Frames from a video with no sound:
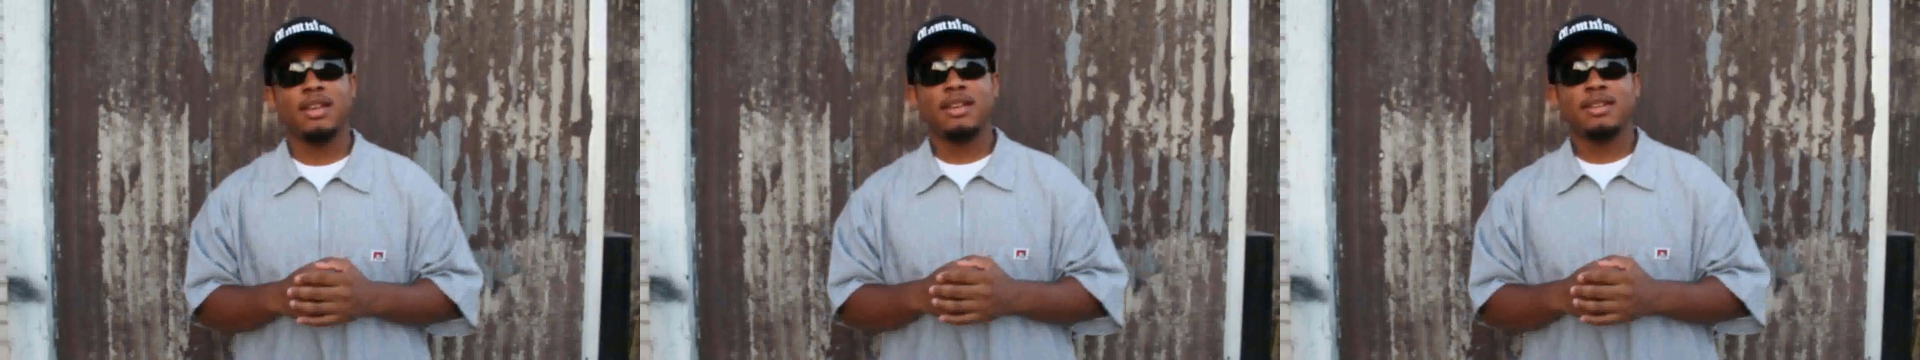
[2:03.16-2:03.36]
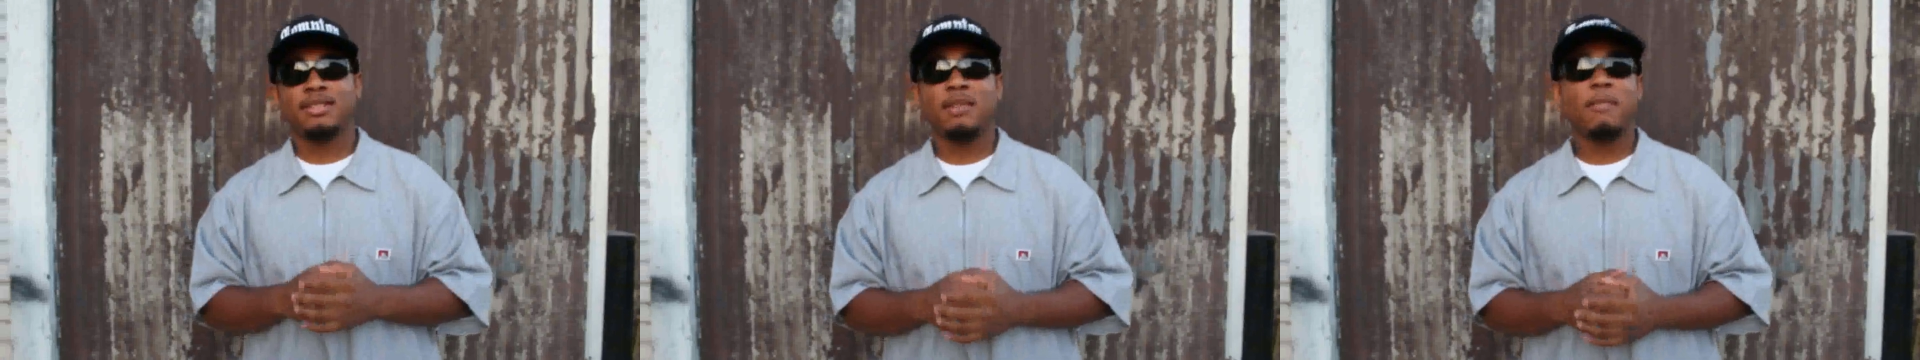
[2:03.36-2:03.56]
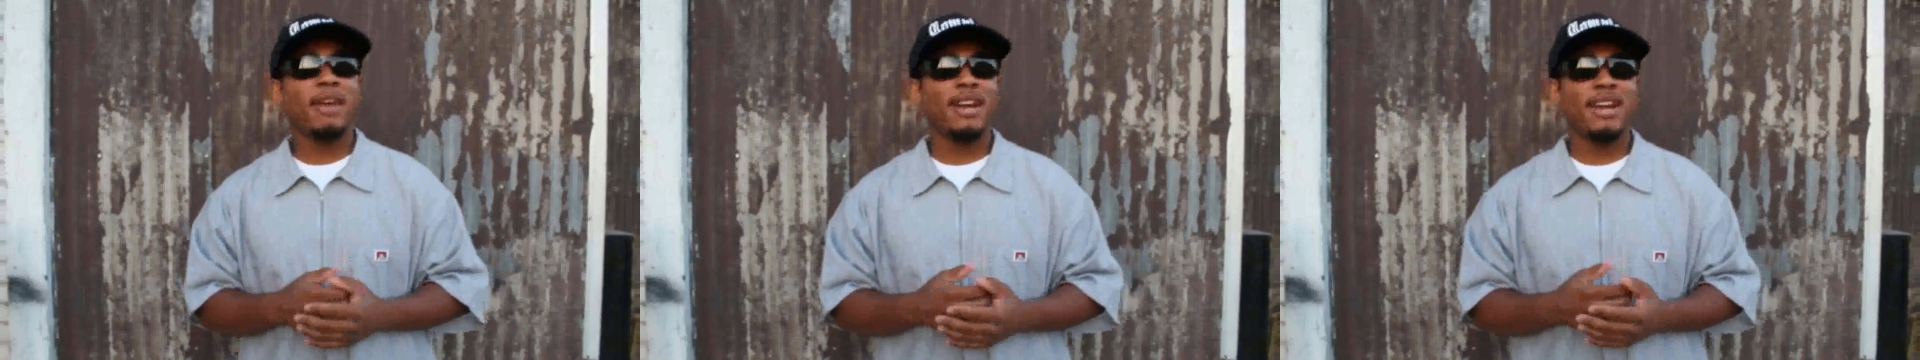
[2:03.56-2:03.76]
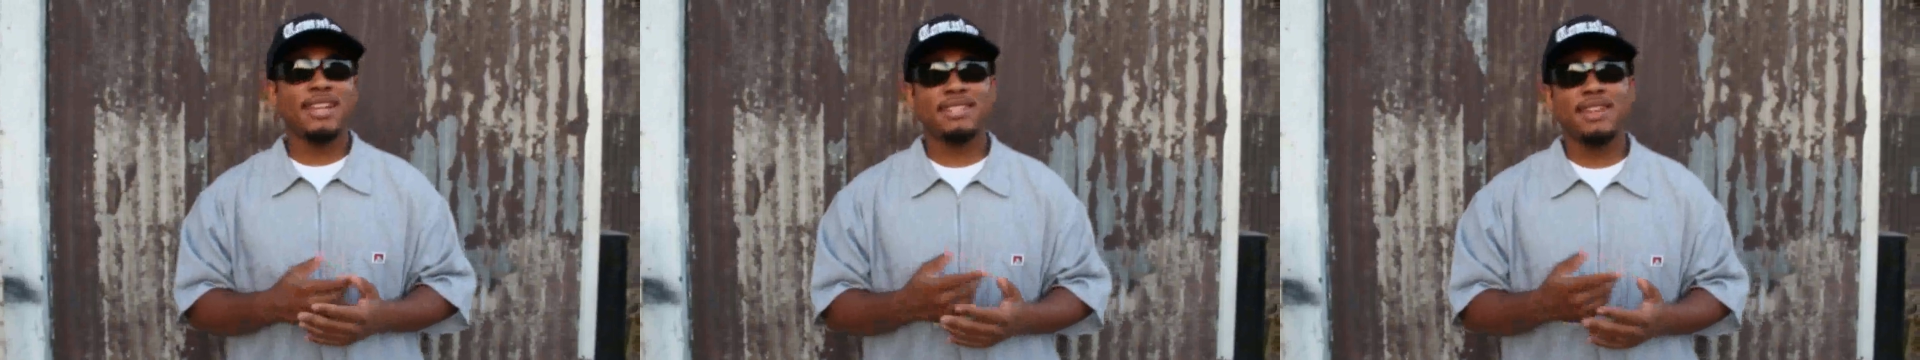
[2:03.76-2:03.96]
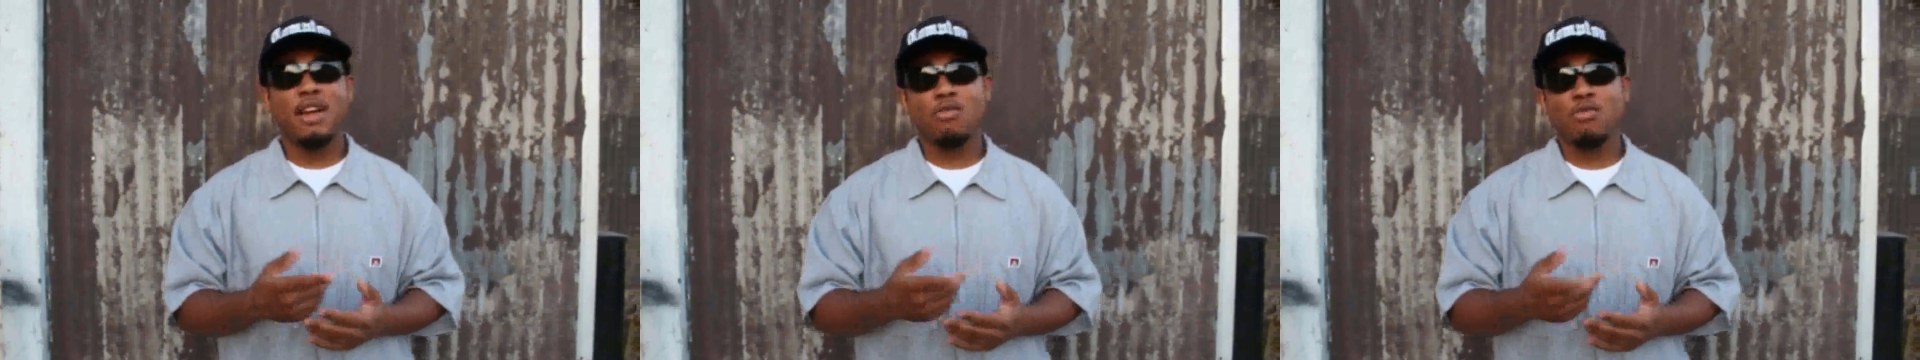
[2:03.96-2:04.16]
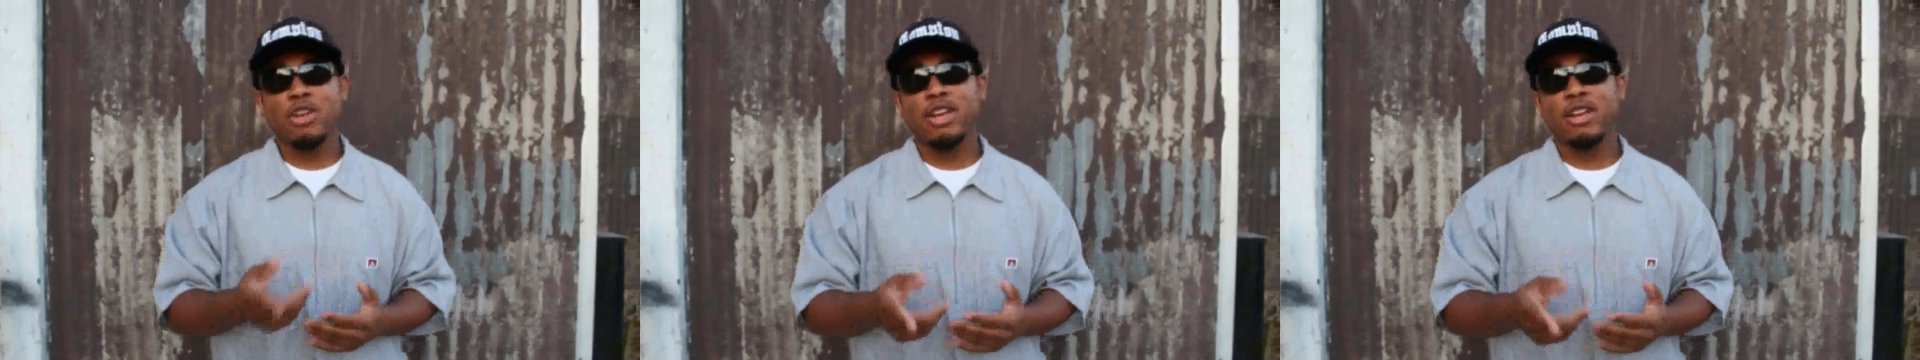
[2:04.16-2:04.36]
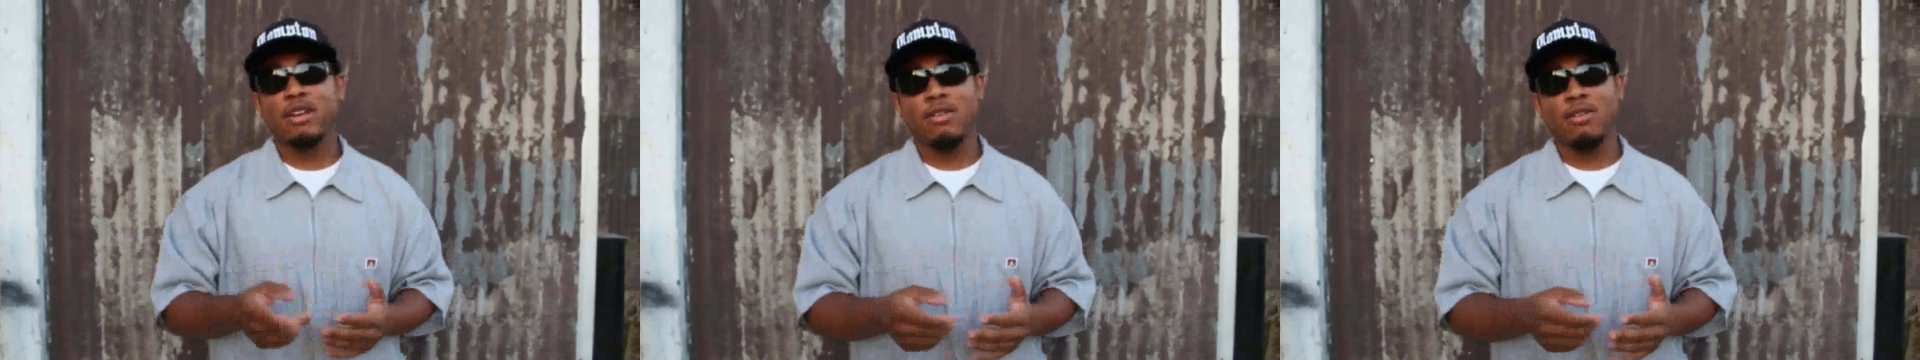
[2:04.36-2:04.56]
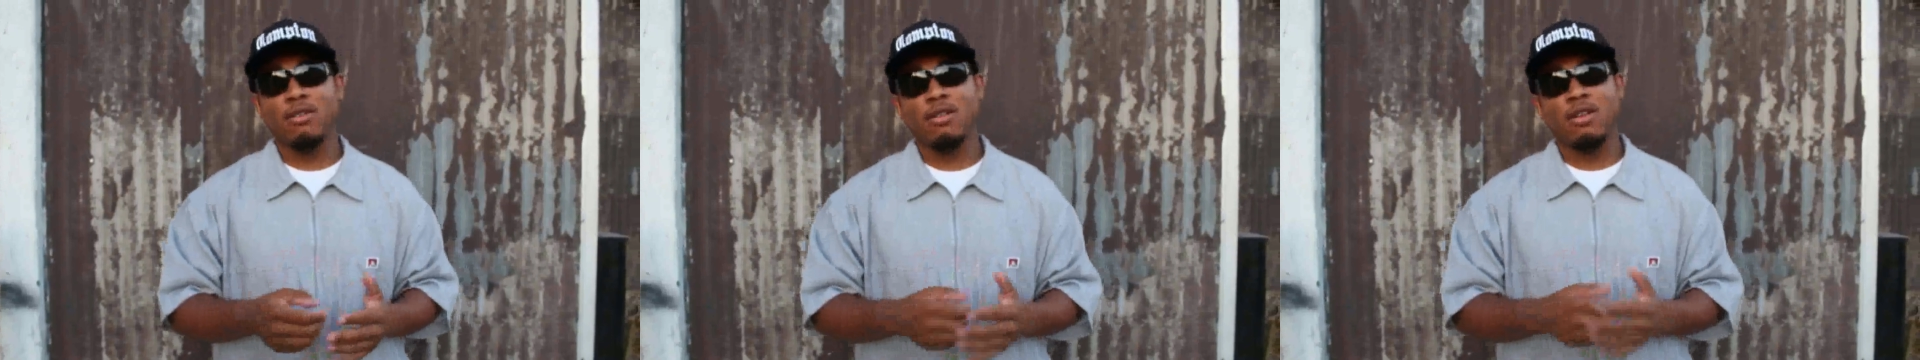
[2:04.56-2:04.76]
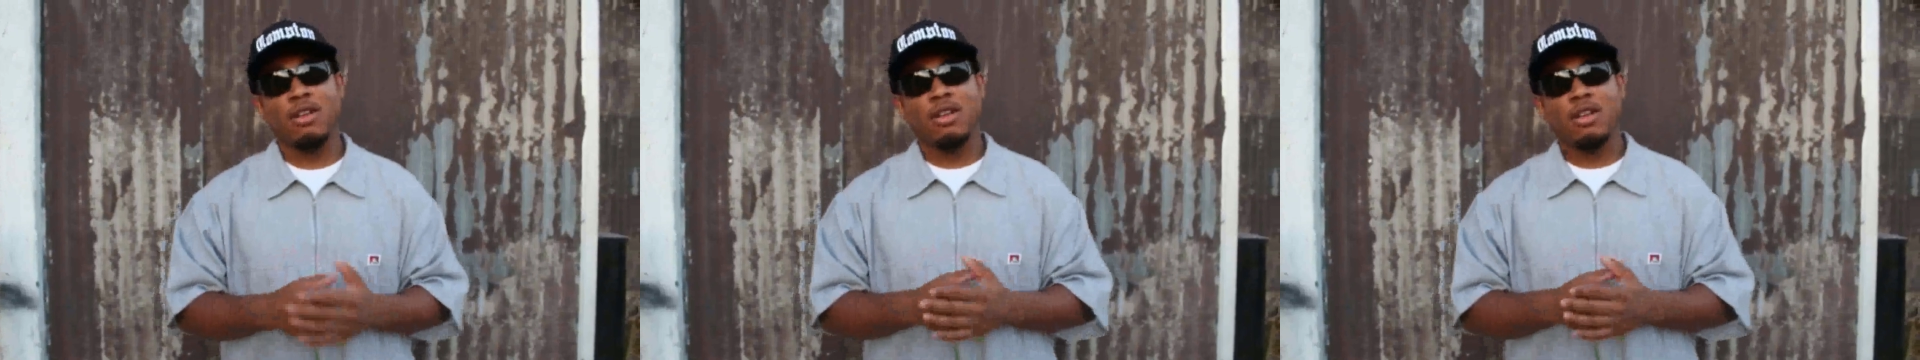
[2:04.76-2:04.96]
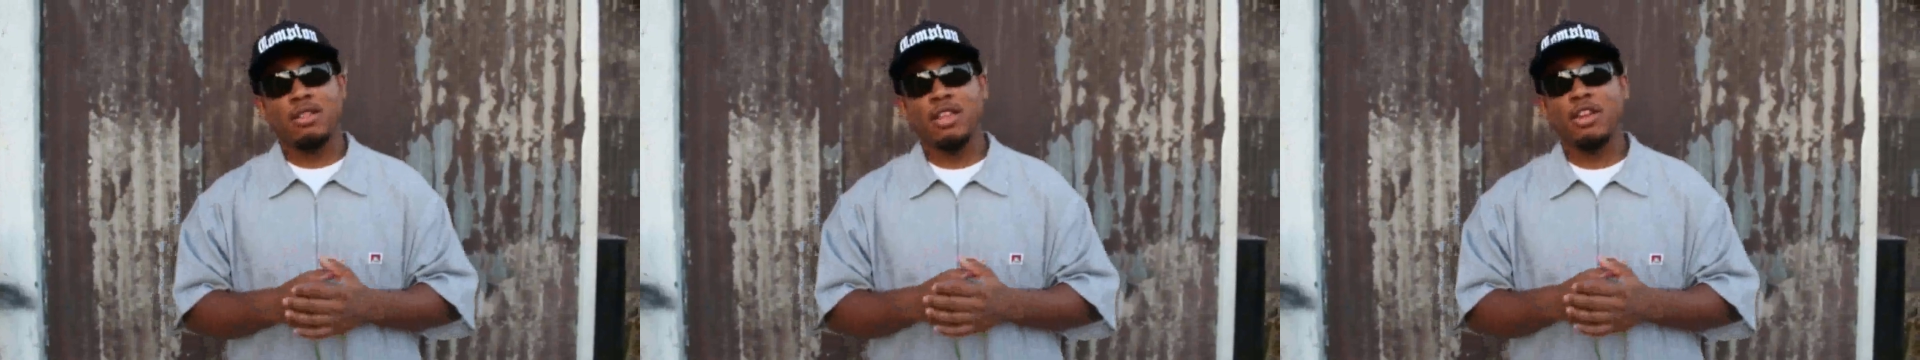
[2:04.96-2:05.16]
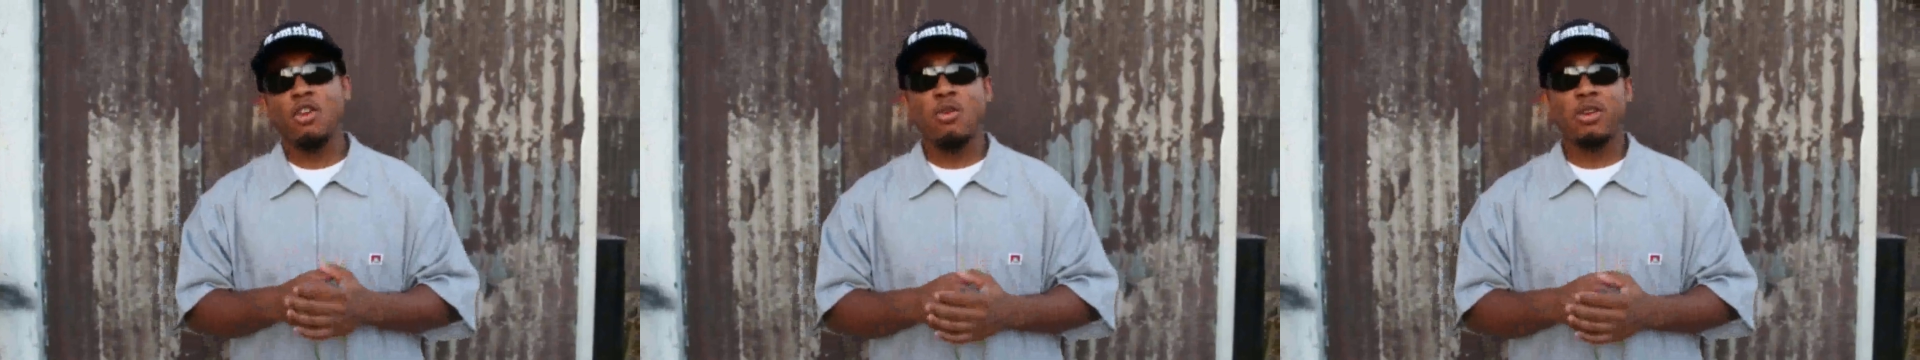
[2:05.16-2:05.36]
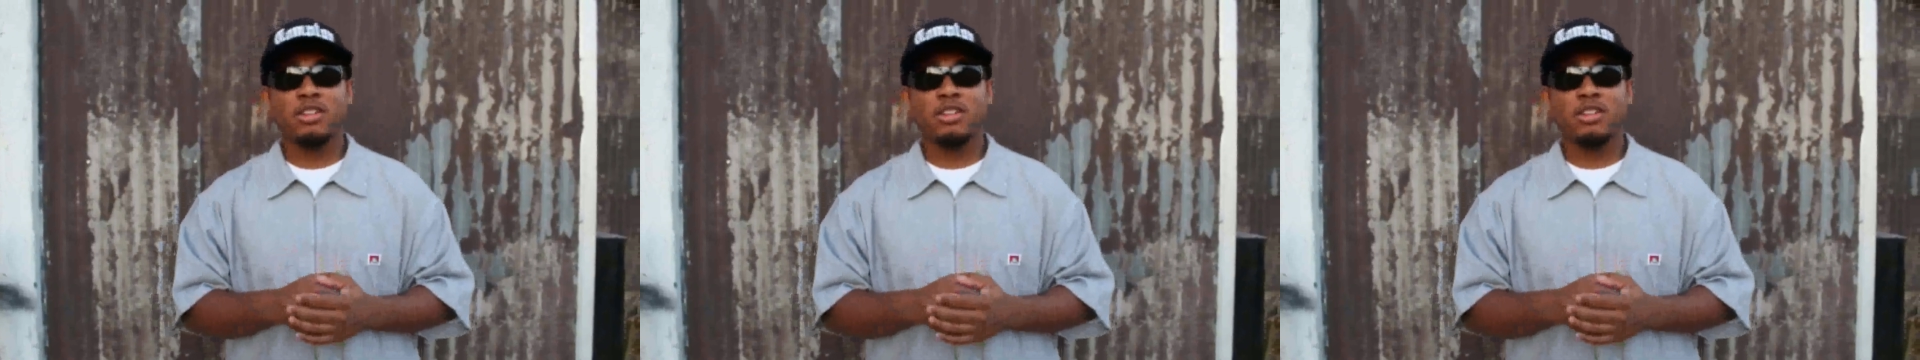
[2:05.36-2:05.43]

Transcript: Somebody that's not real. They go